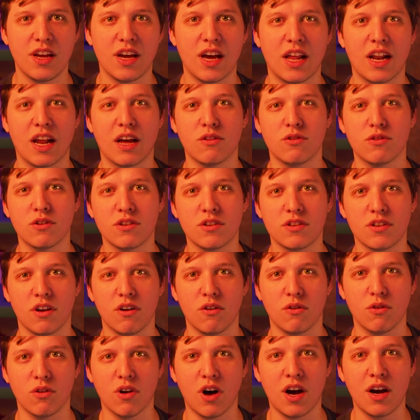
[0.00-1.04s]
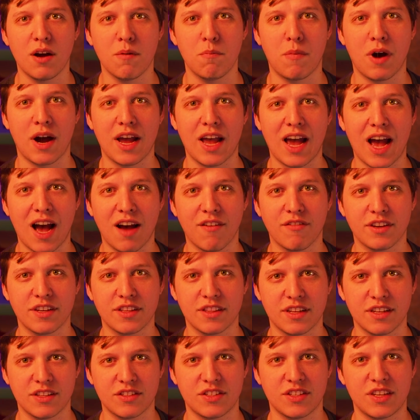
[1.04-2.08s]
and I learned a lot by
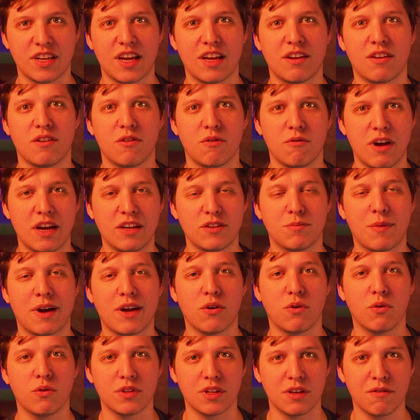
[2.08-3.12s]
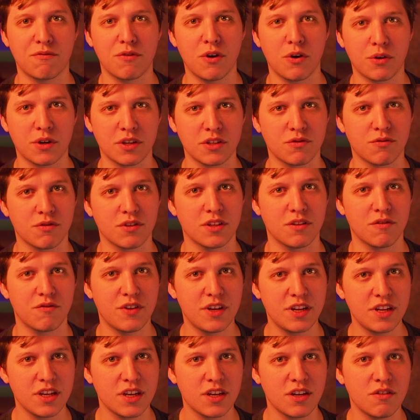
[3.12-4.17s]
having this as my only focus for the
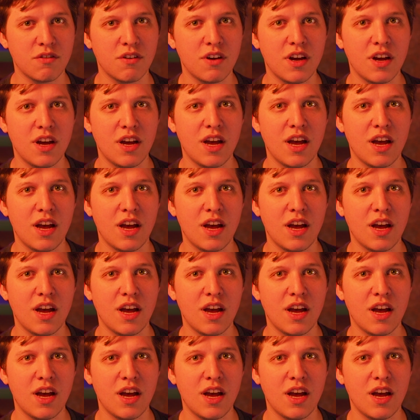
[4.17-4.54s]
video.